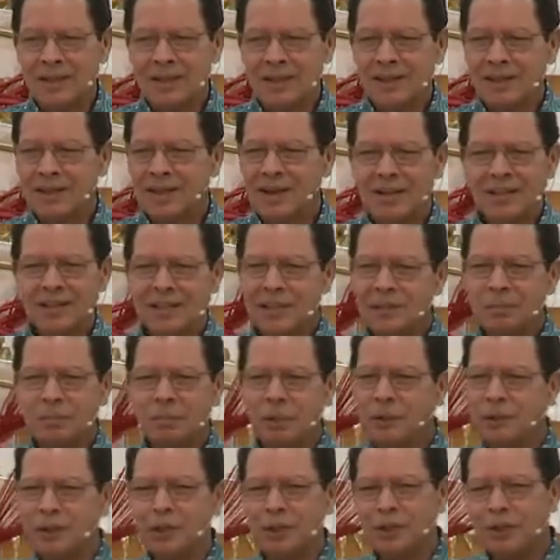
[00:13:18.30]
God didn't
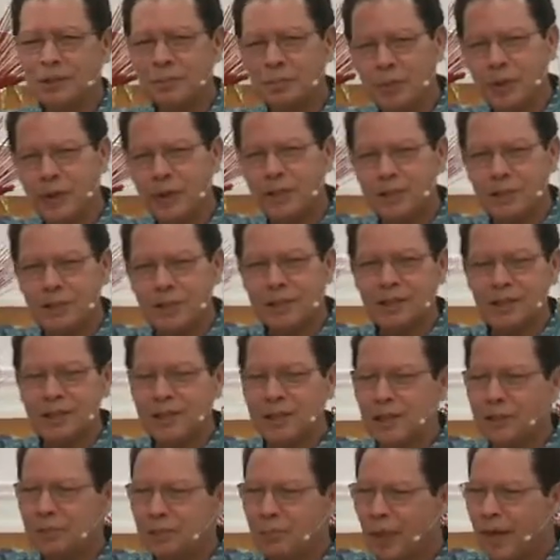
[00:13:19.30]
put, this, put us under
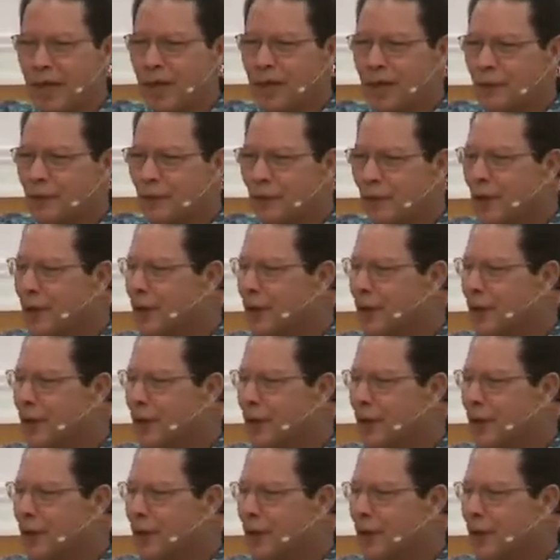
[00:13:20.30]
this banner for